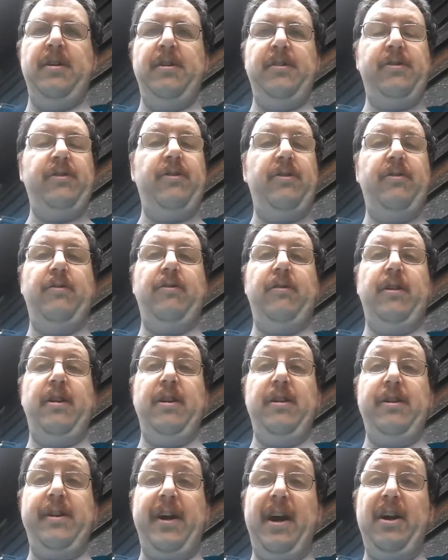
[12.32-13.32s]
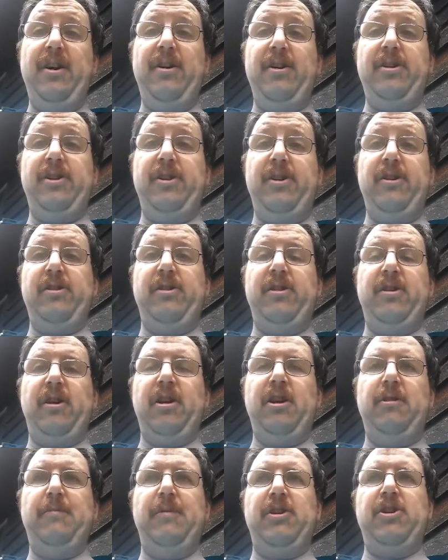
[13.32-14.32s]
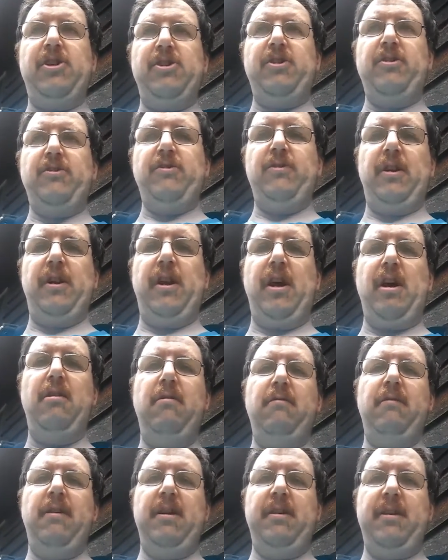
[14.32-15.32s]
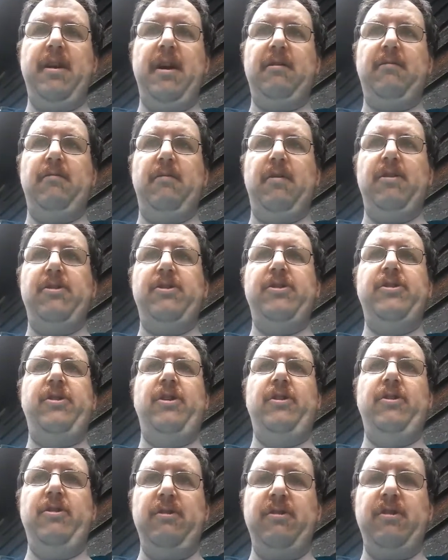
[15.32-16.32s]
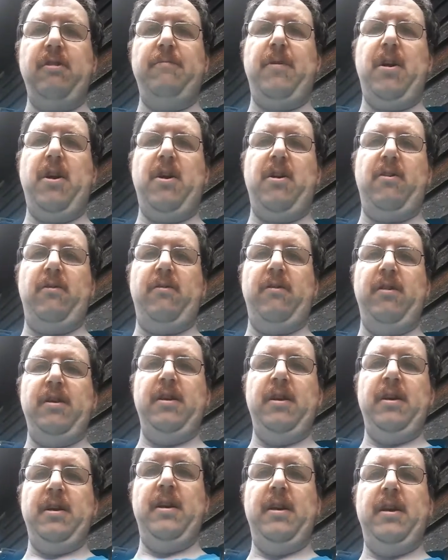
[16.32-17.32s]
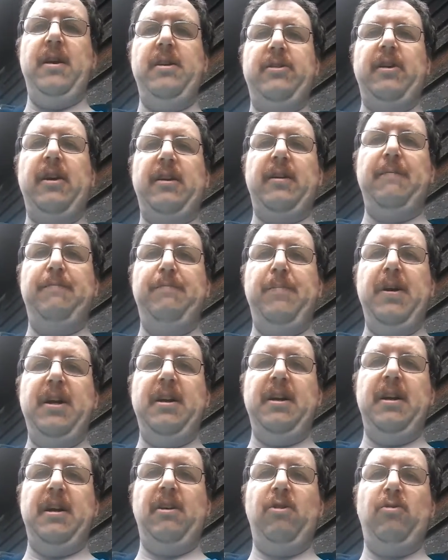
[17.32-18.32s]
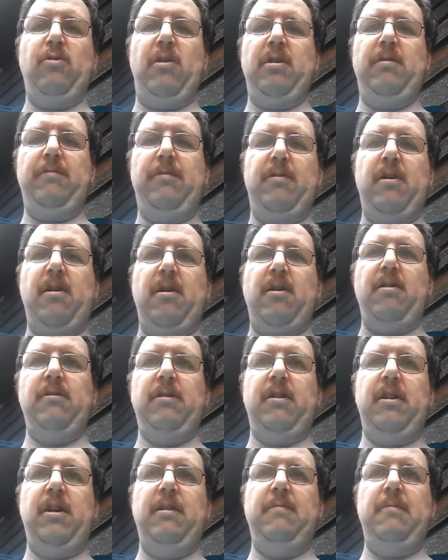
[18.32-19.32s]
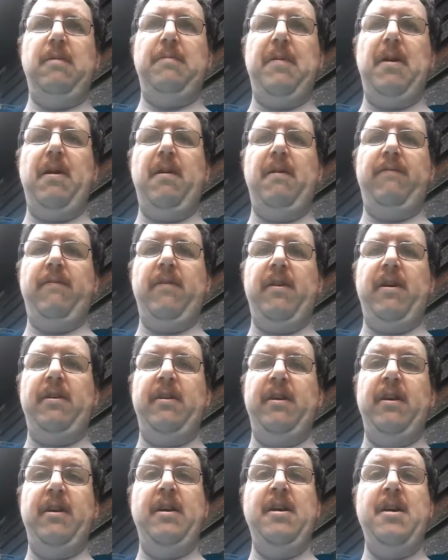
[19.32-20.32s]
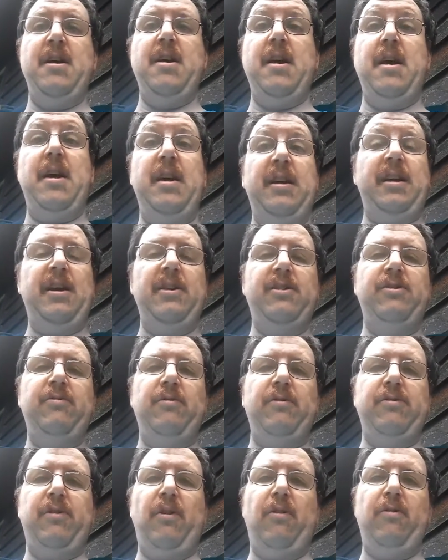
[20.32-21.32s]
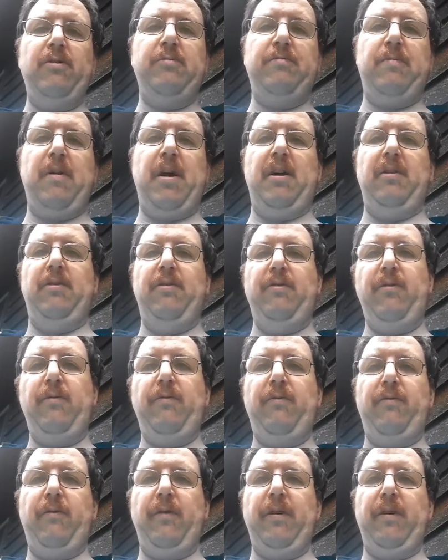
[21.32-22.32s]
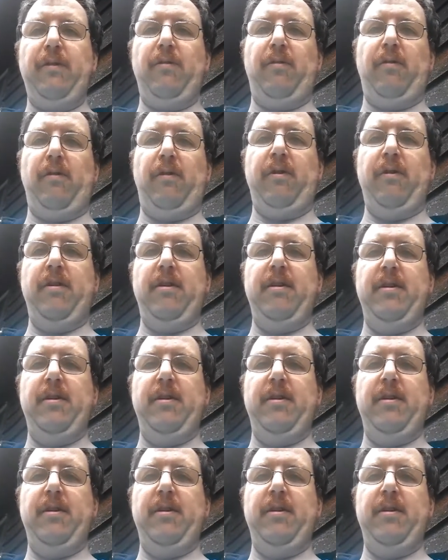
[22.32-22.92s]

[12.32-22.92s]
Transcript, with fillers: So the entire series is going to be shown on El Rey Network starting tomorrow. It's like a big Incredible Hulk TV marathon. And guess who it's hosted by? Lou Ferrigno.